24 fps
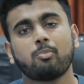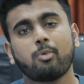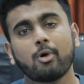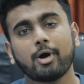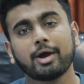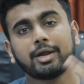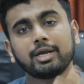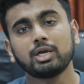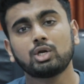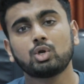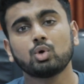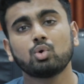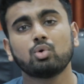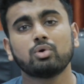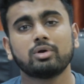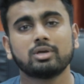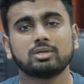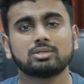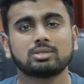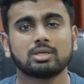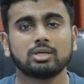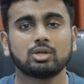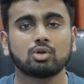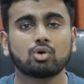Point 2
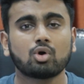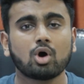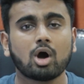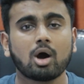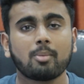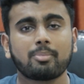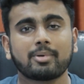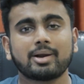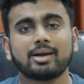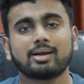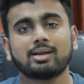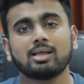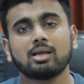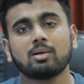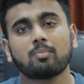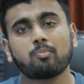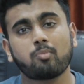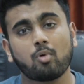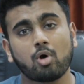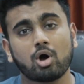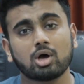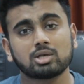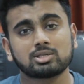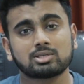is incorporating
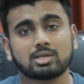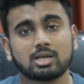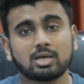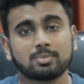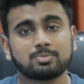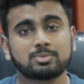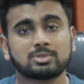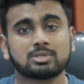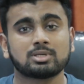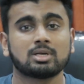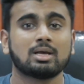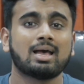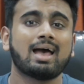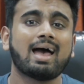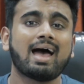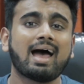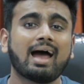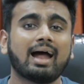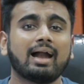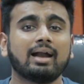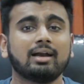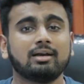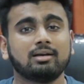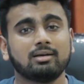pause reps
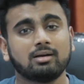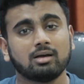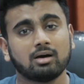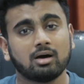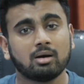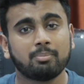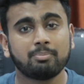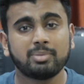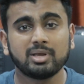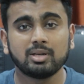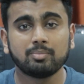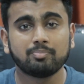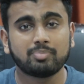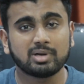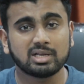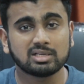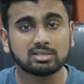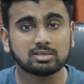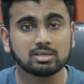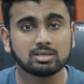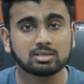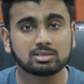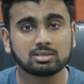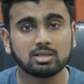and pin
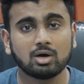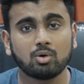presses.